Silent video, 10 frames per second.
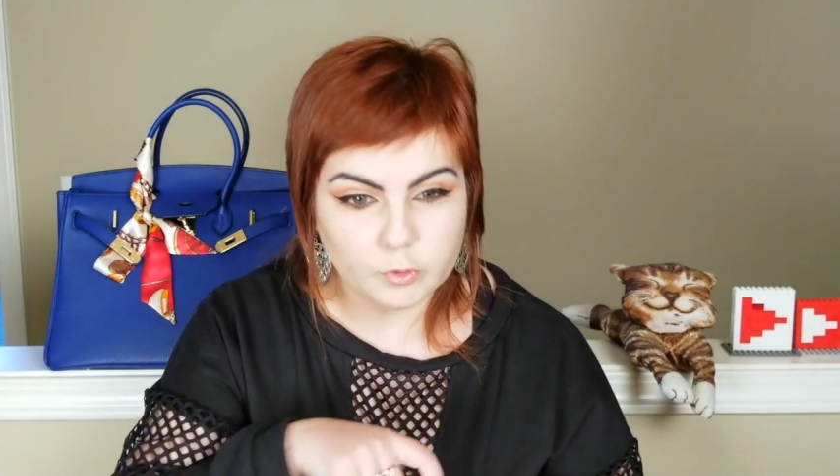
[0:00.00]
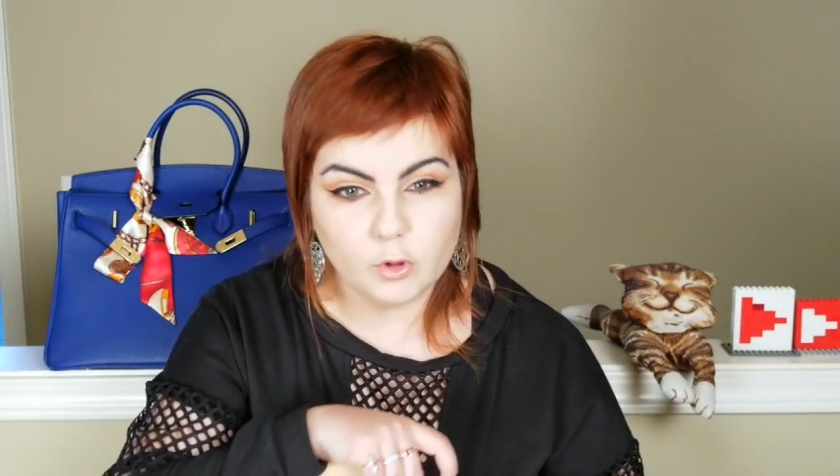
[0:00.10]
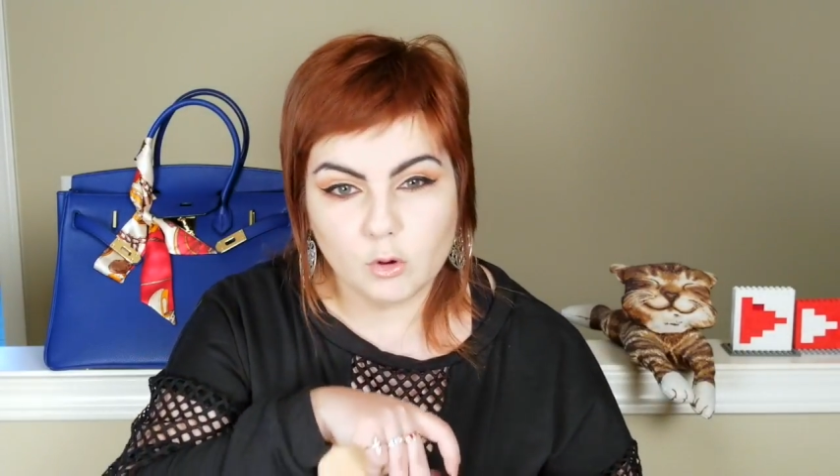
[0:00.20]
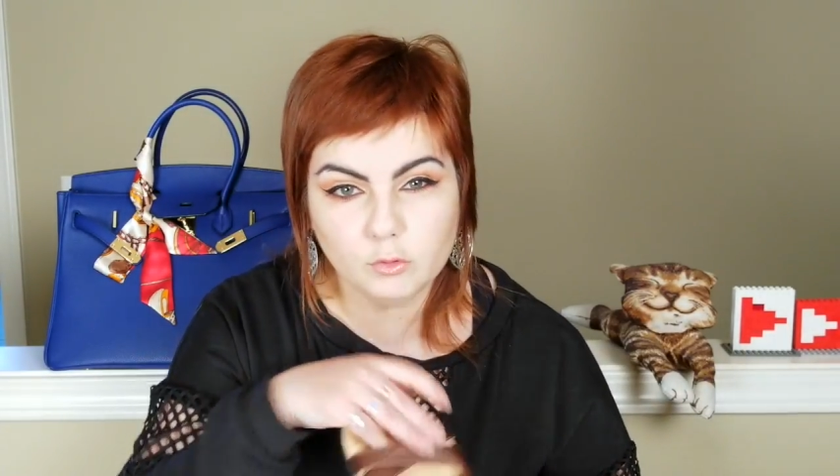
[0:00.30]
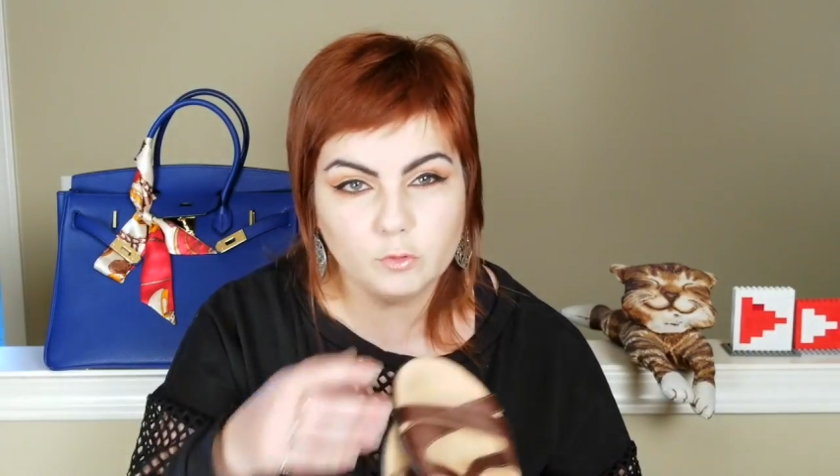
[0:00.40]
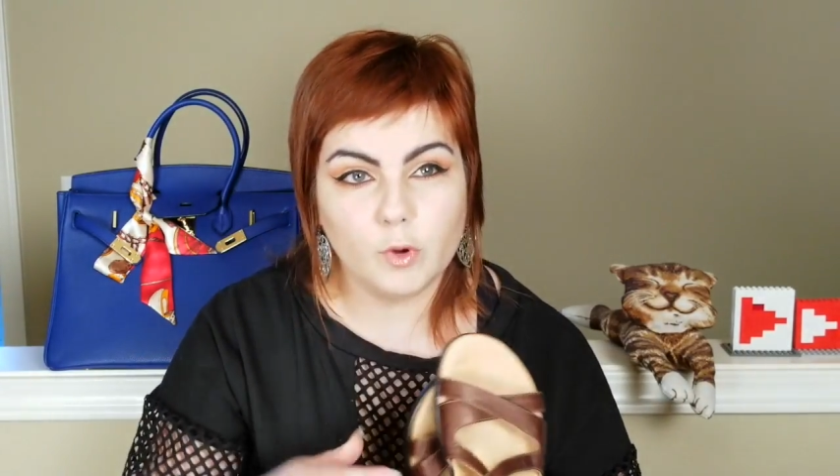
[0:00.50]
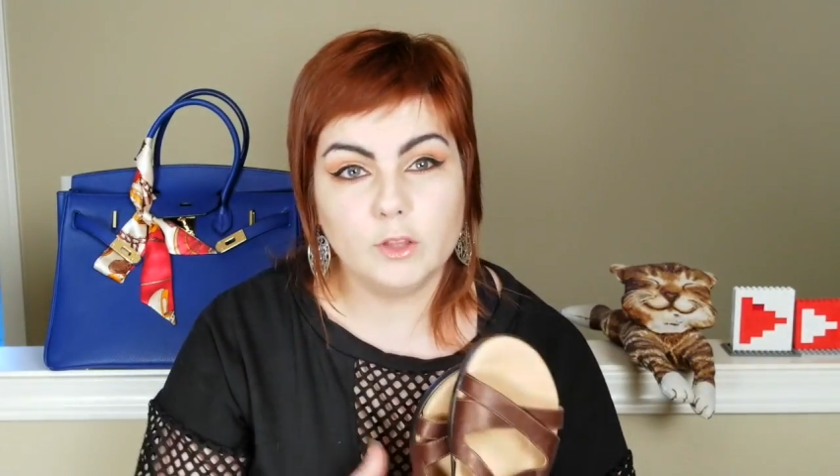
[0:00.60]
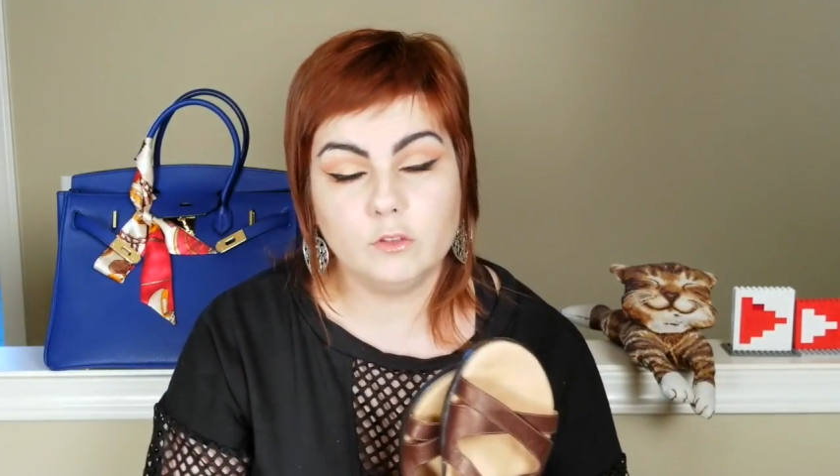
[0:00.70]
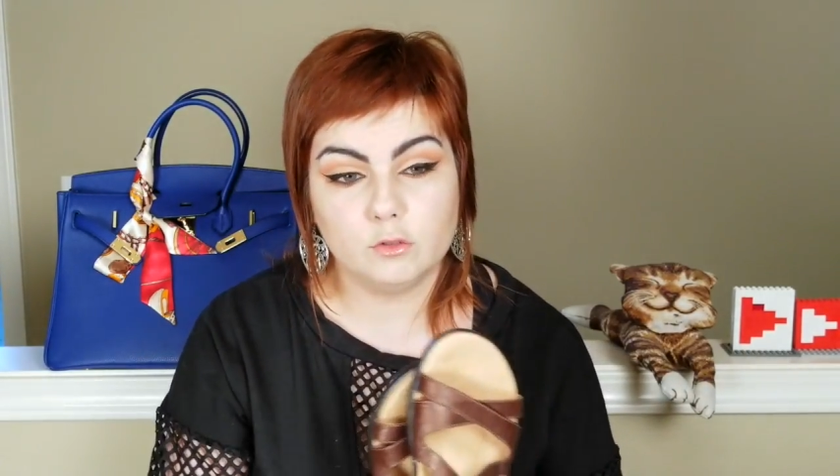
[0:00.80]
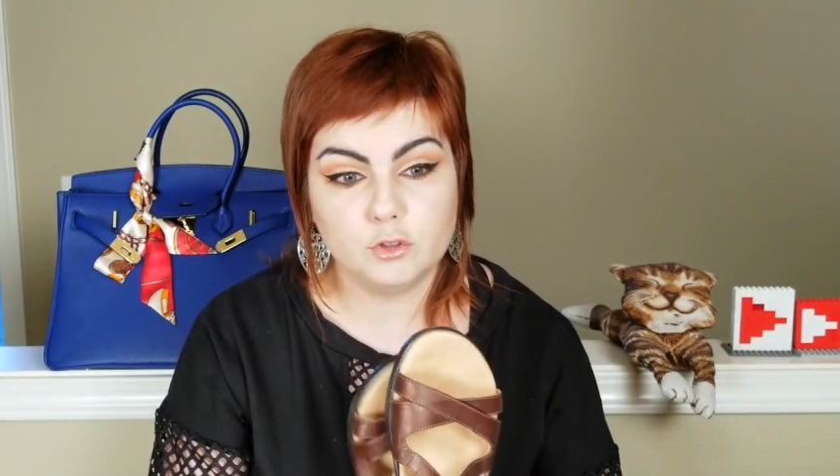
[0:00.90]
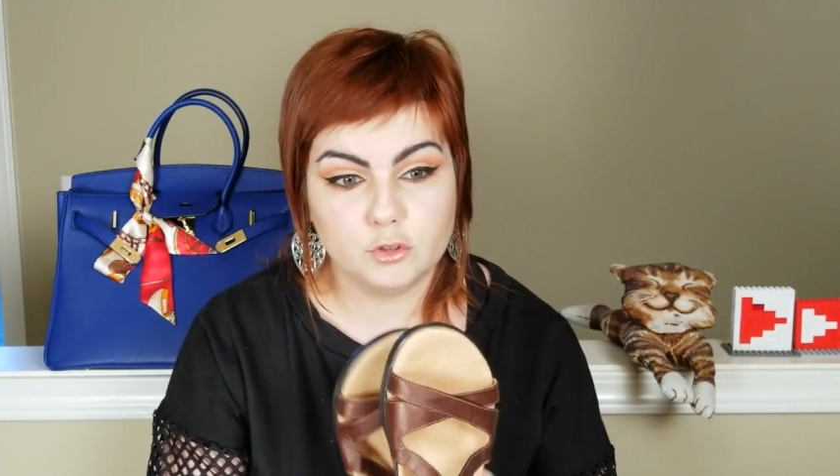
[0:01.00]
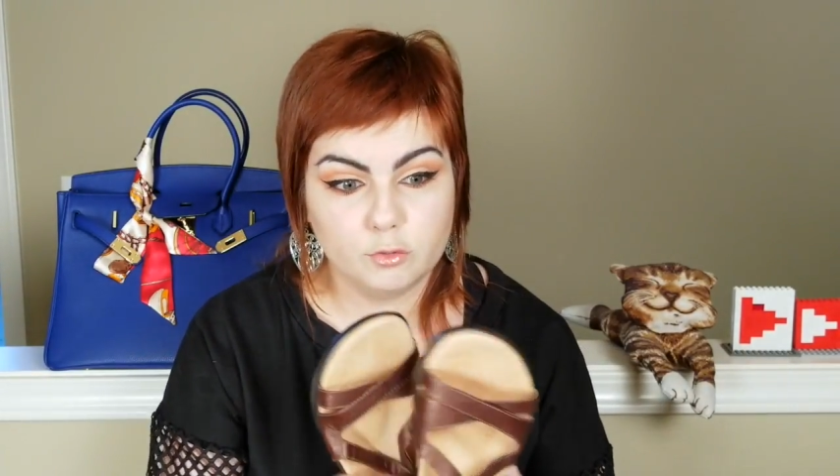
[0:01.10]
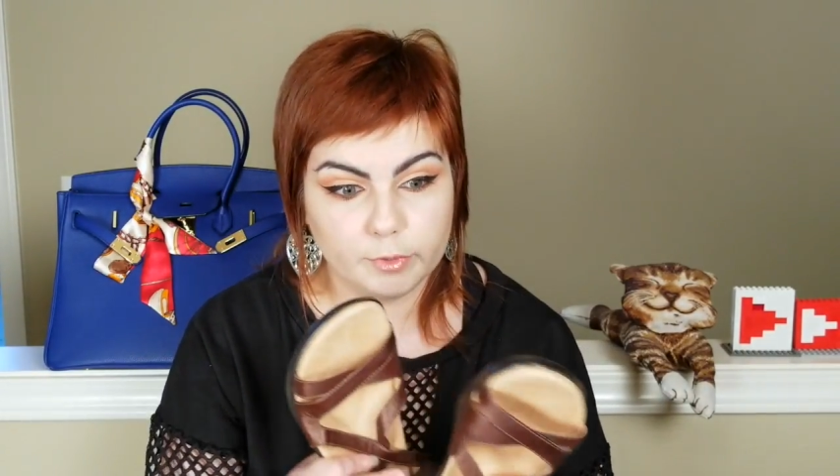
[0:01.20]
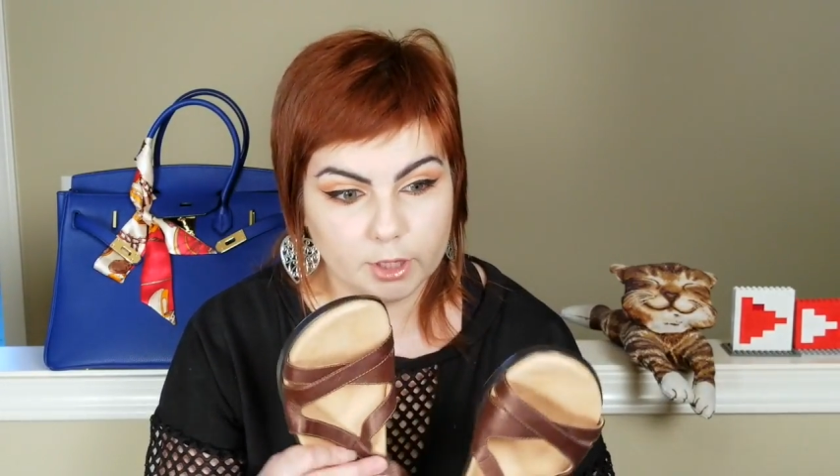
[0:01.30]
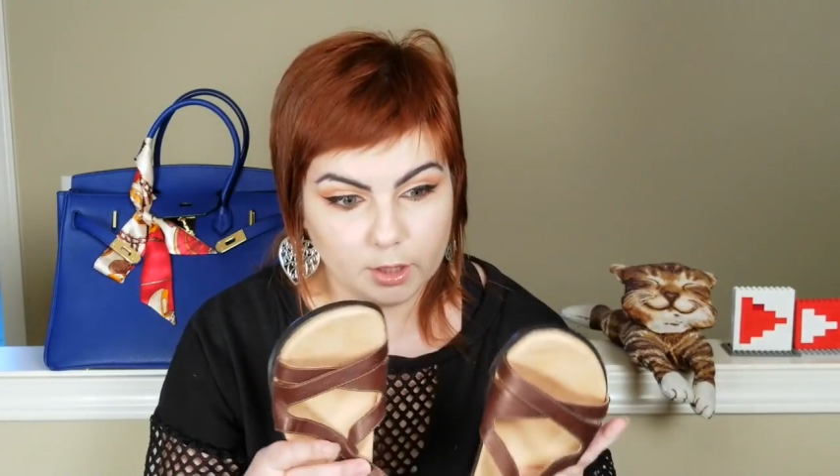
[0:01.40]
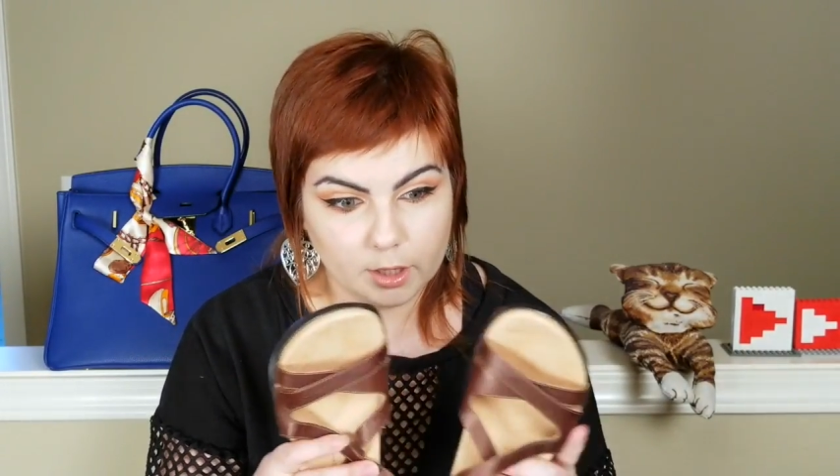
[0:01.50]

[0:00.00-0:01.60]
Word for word: those ones to shoe mill